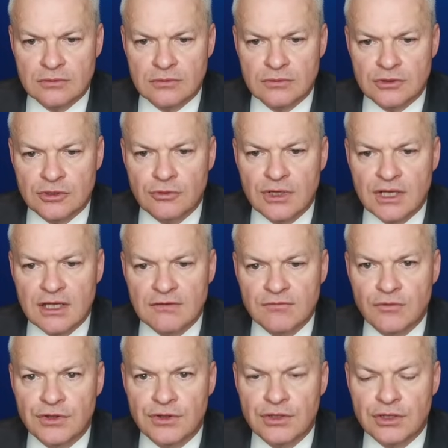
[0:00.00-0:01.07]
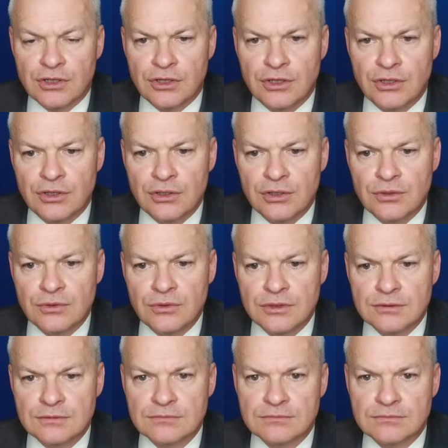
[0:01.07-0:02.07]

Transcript: What do I have with the Q?